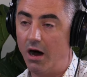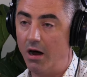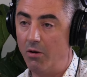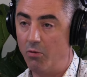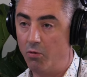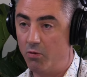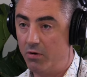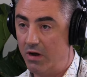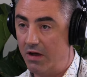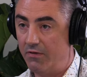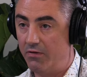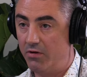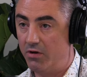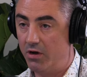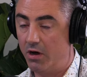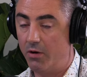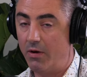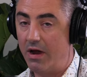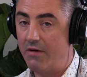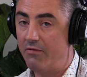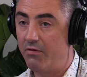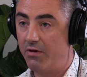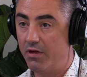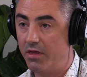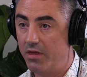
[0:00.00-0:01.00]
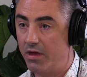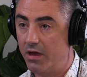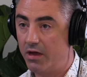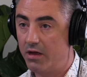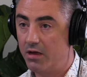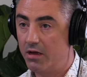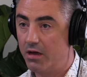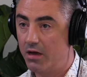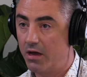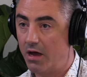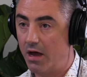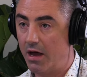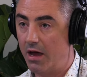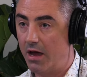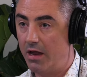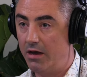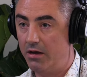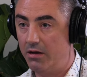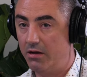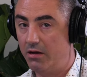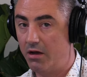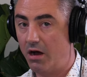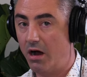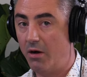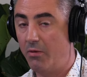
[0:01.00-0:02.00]
I will never know everything.
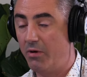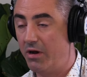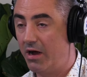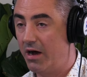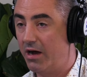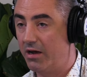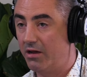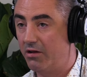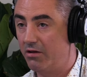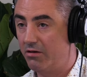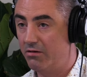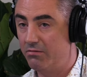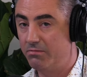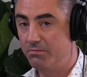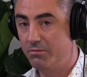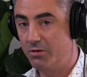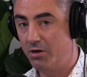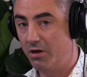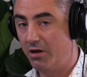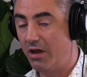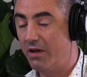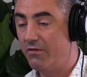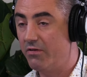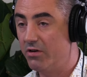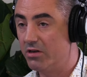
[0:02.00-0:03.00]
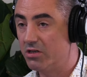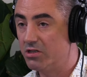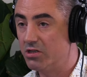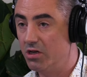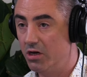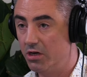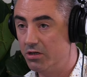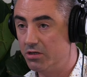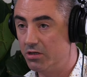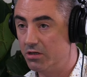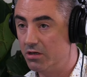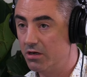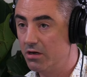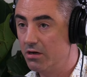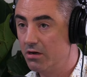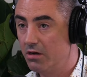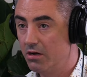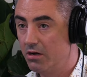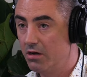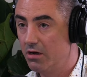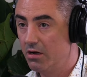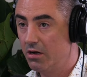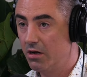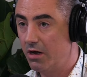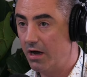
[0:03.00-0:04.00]
And I would argue, you know, even a surgeon
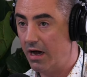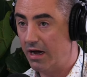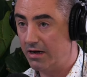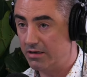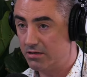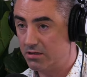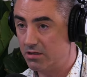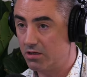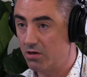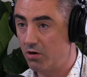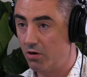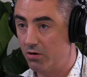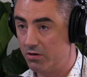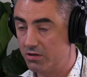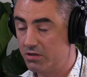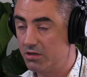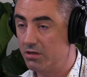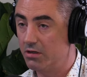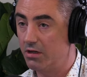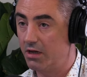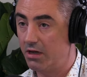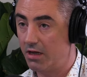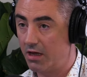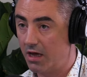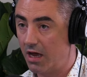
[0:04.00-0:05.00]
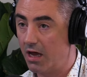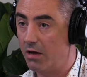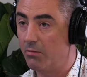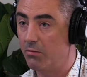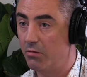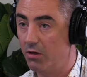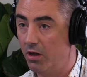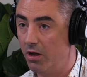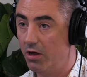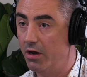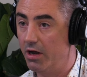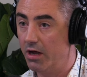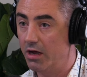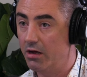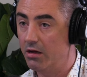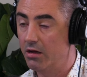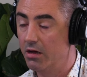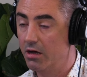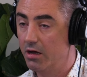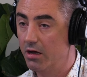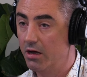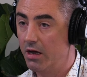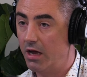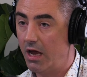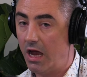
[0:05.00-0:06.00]
has to constantly keep
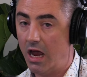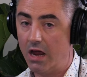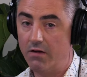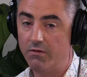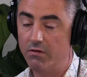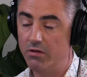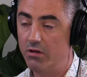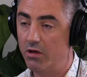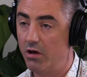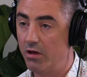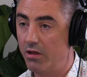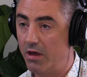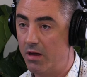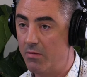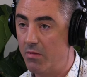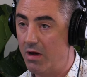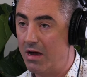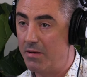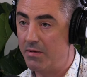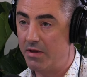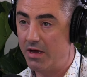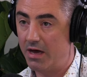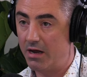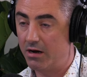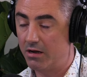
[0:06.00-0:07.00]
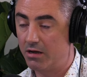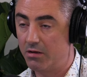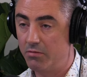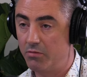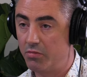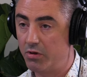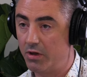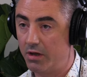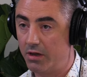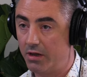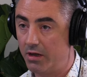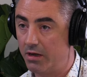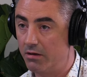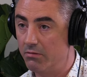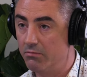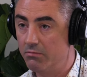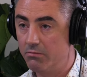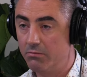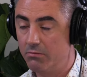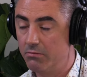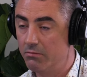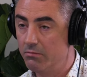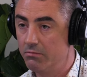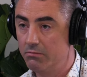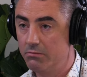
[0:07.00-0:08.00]
learning, even though they may be able to completely,
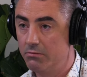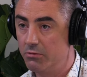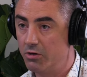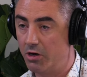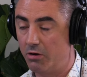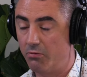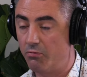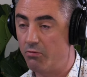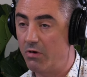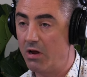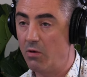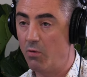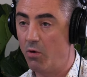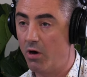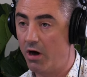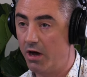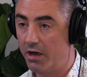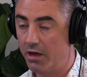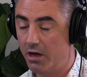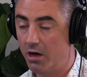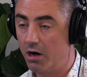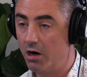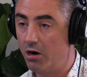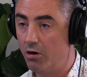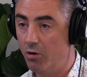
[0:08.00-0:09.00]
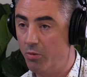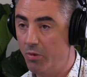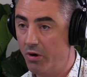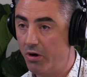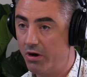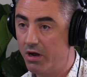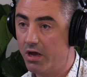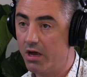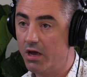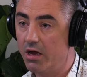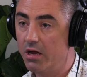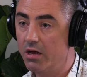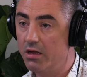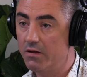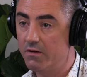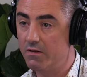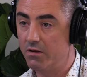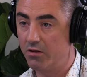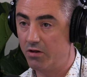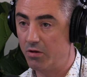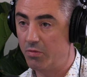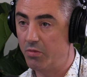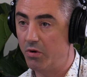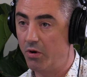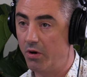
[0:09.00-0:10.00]
you know, rewire your whole body.
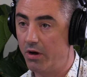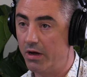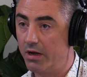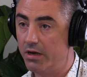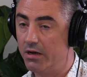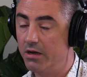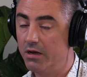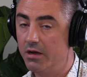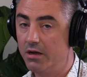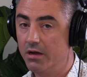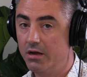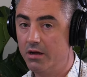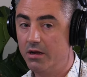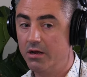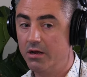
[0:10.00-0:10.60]
It's not the point.